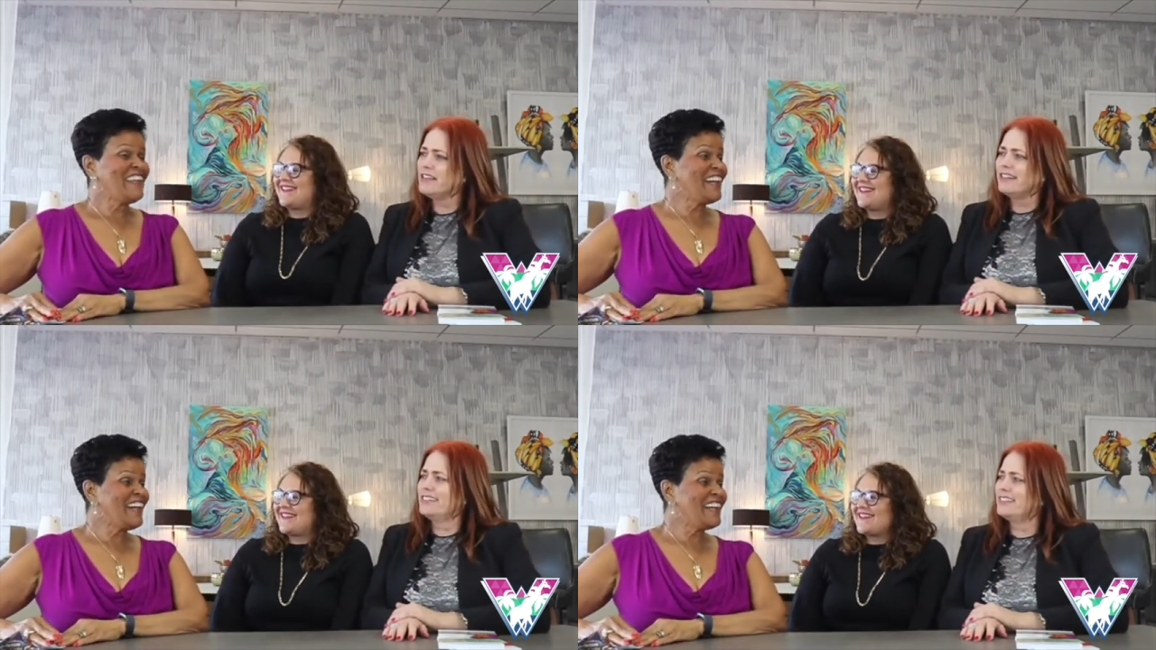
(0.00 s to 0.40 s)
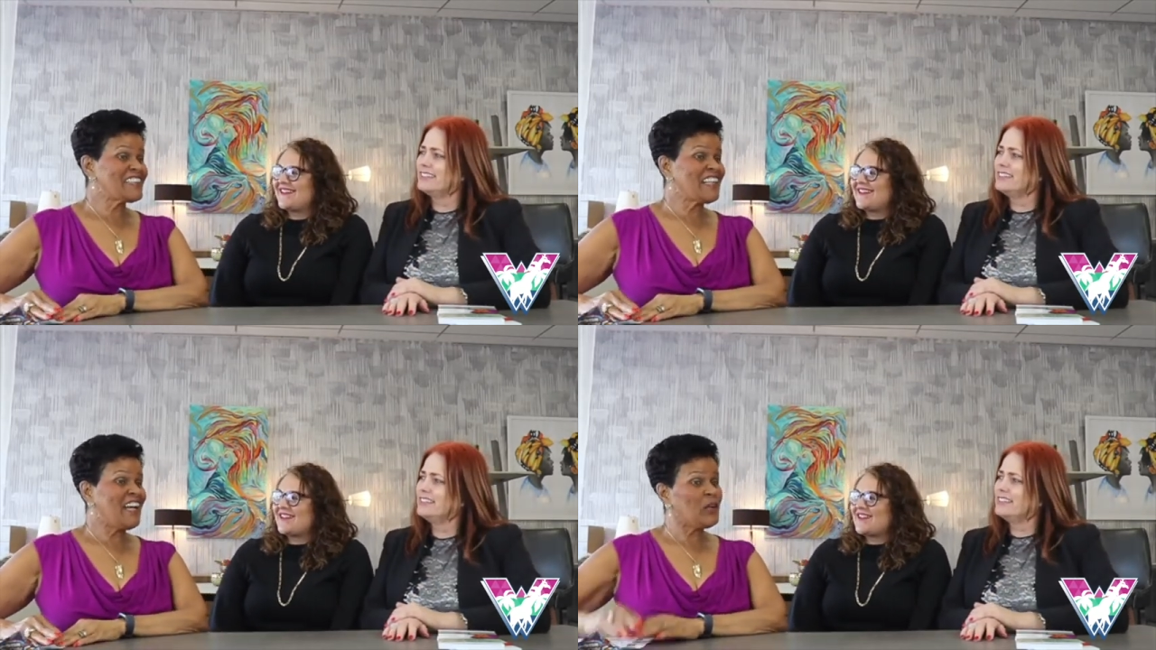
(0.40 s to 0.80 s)
Speaker 1: yeah,
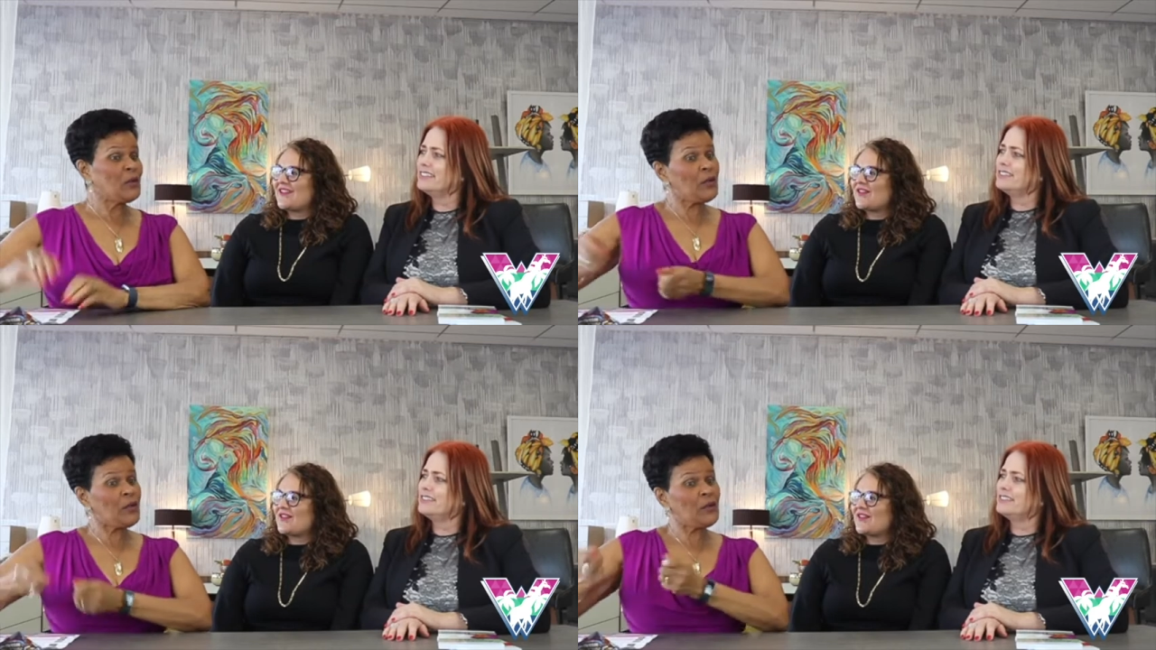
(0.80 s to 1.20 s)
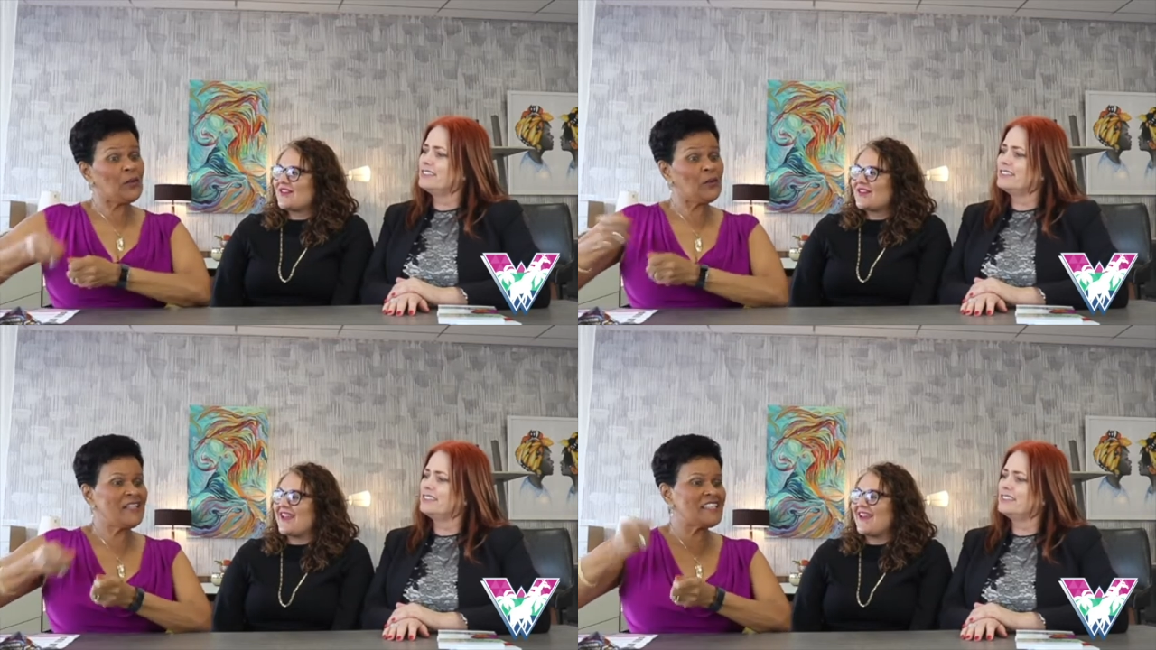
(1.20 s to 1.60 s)
it's like woo.
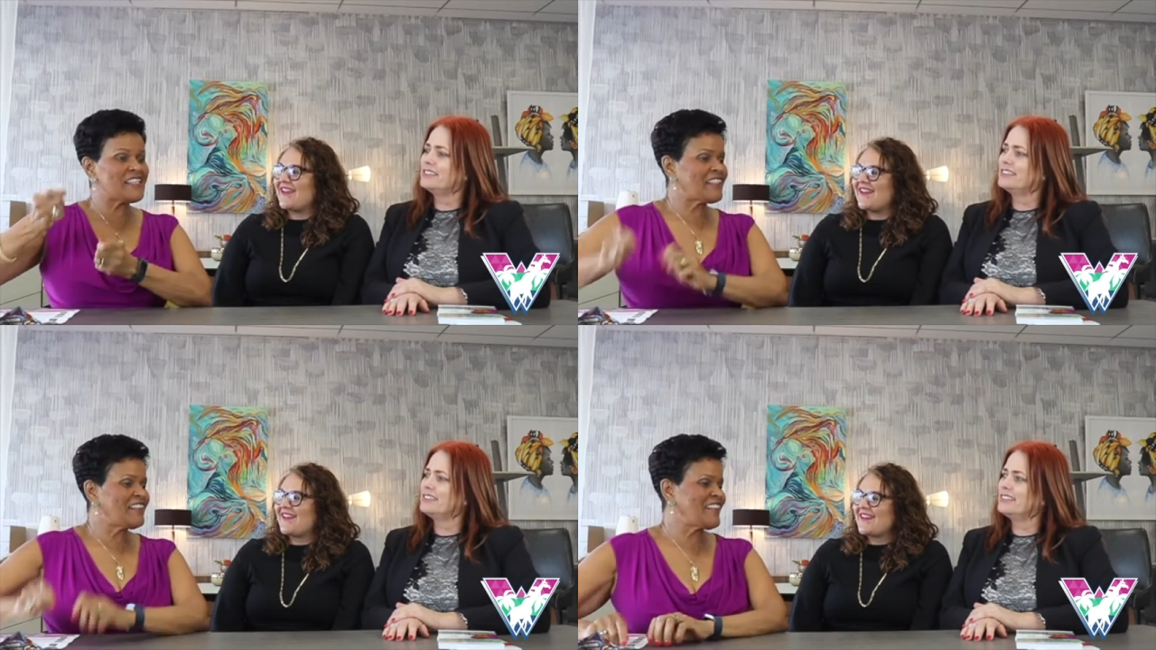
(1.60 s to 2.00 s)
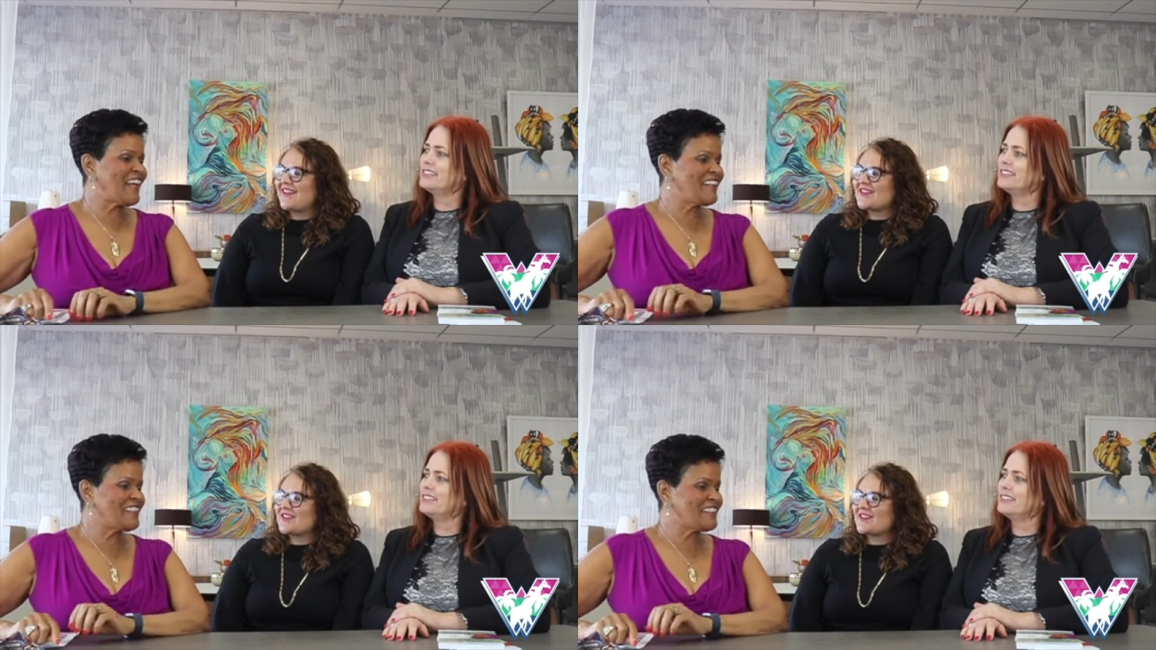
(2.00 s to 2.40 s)
When yeah. are we gonna
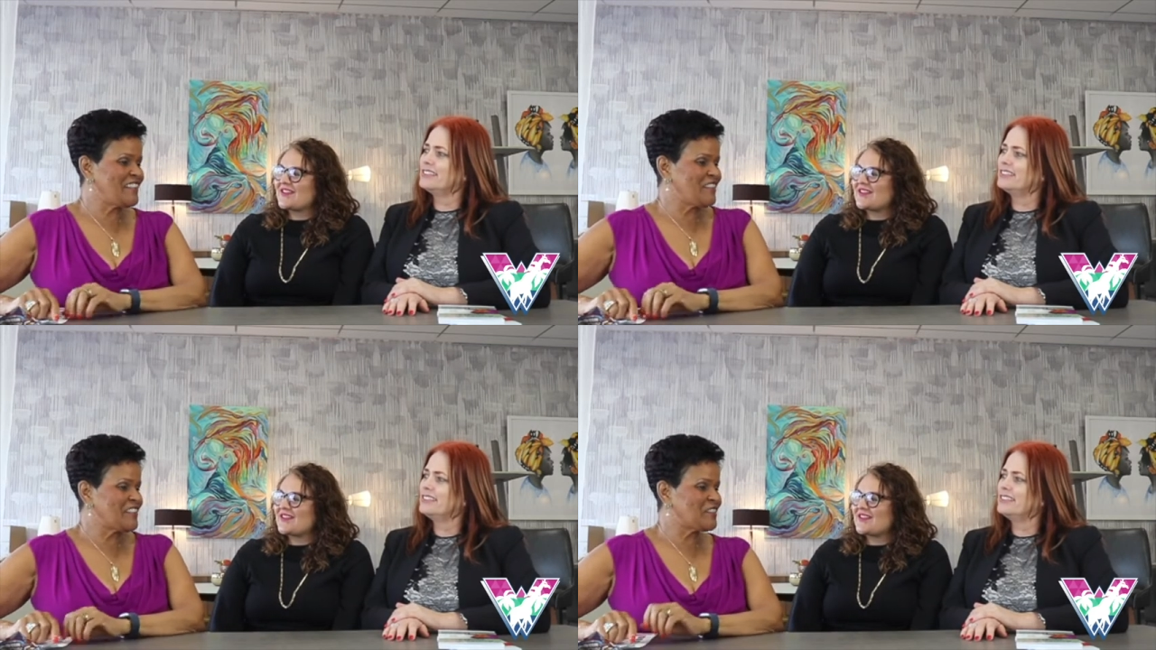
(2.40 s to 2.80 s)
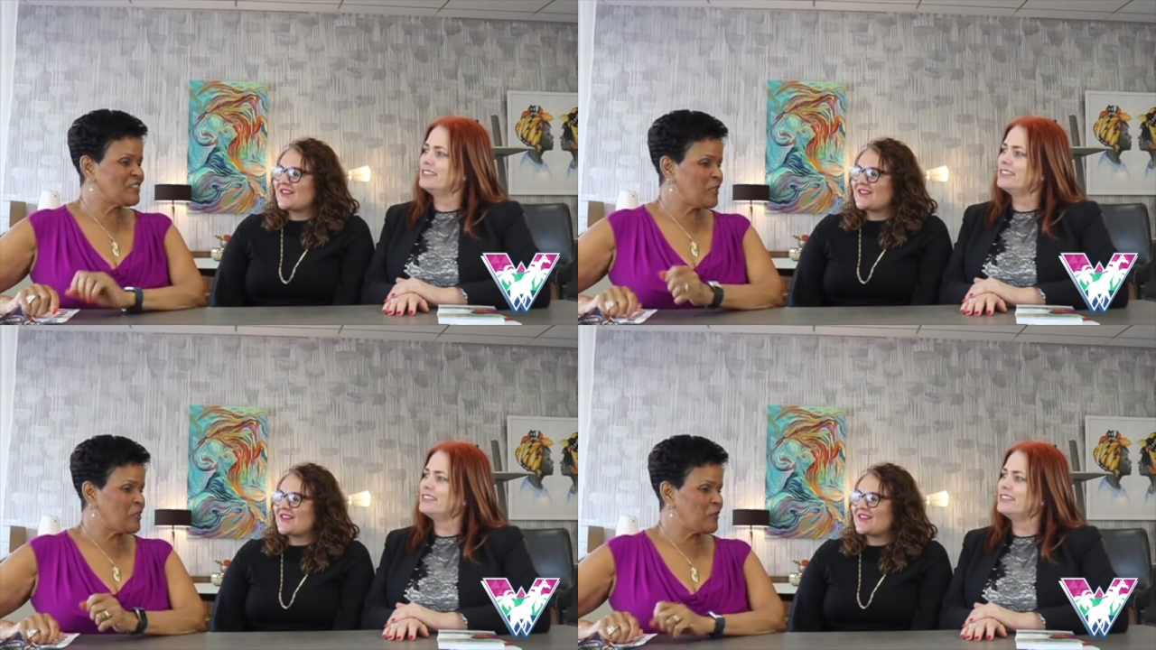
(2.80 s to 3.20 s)
kind of you know
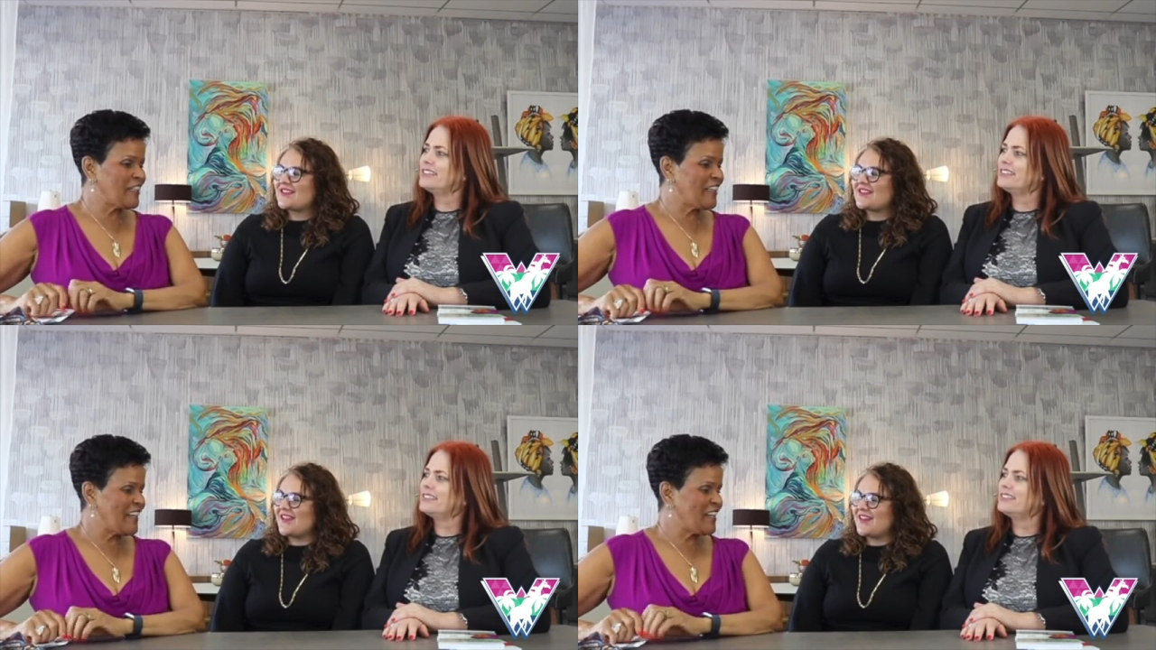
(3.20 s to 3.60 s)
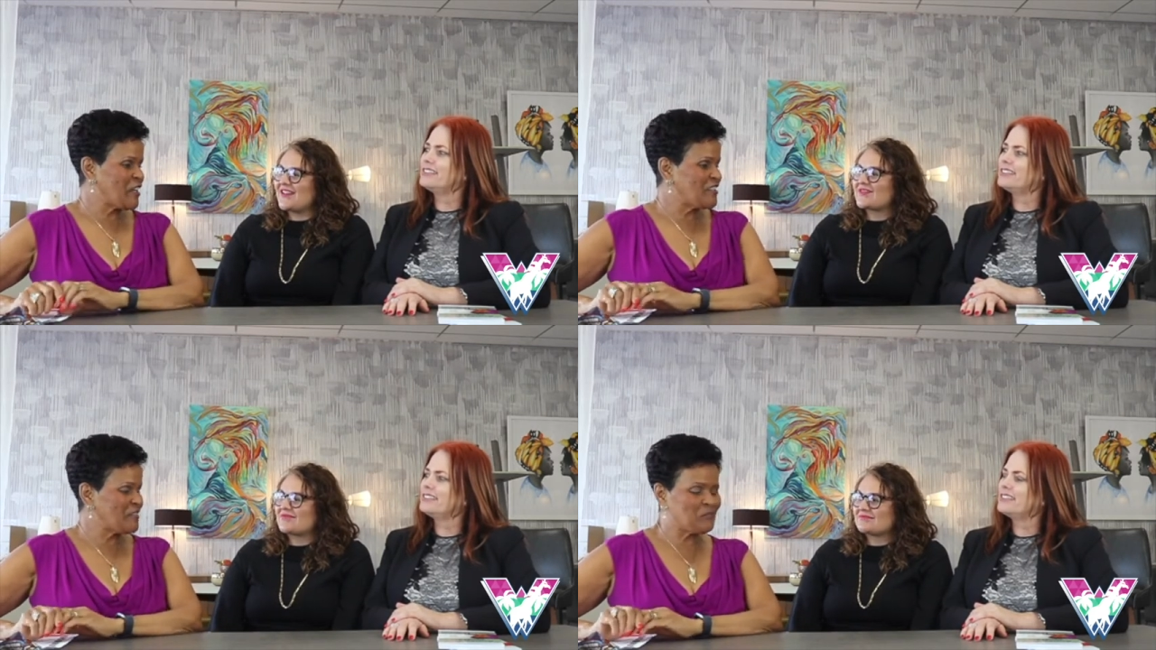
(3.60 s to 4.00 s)
when are we gonna yeah.
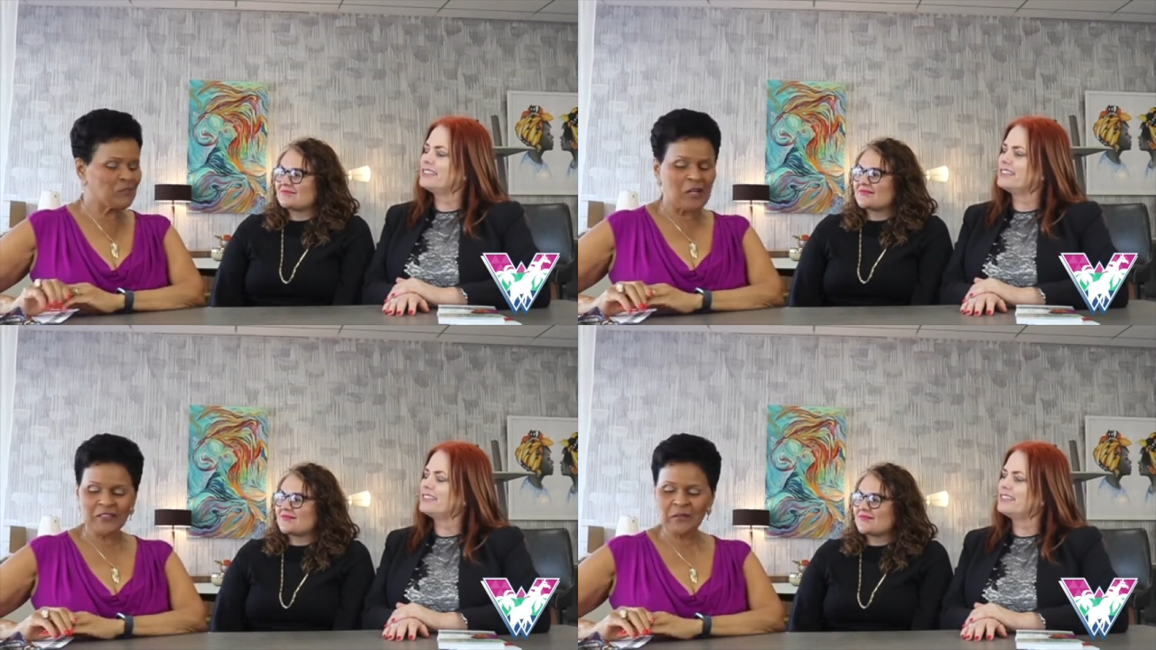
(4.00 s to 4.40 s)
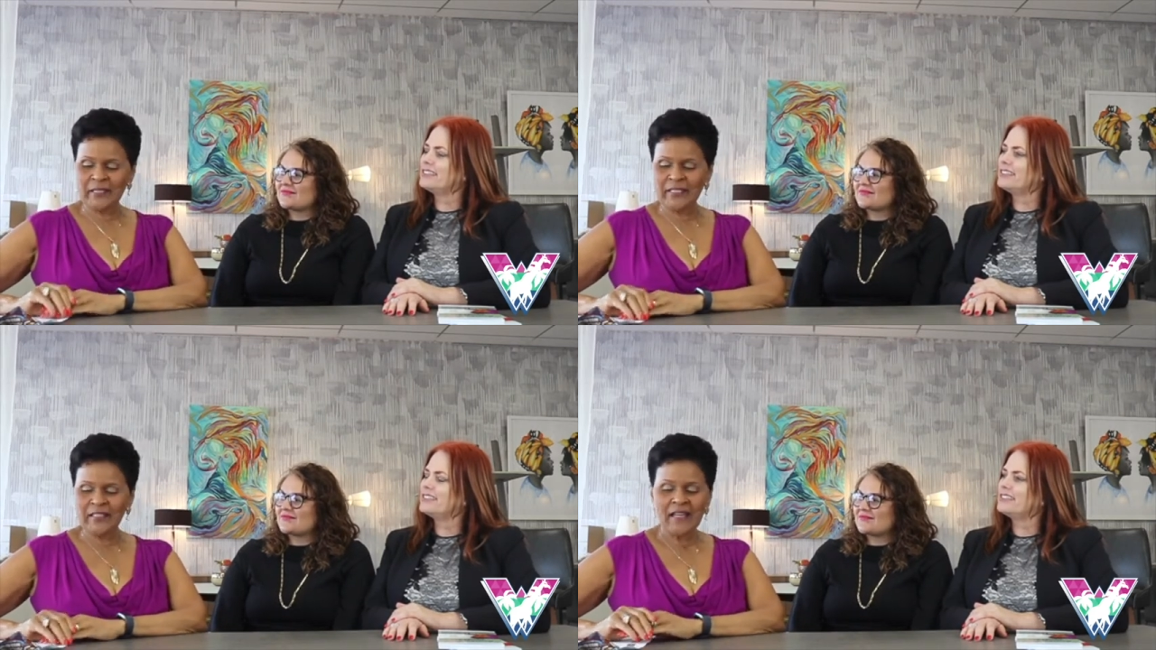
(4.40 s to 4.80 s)
get profitable
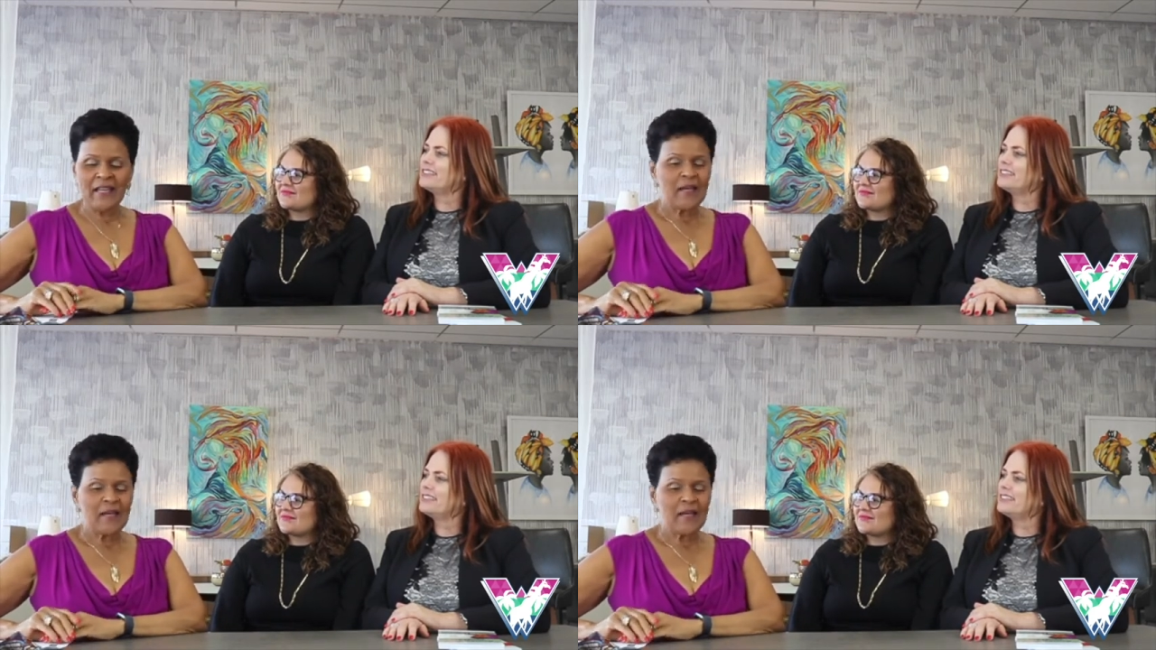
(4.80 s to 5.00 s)
here?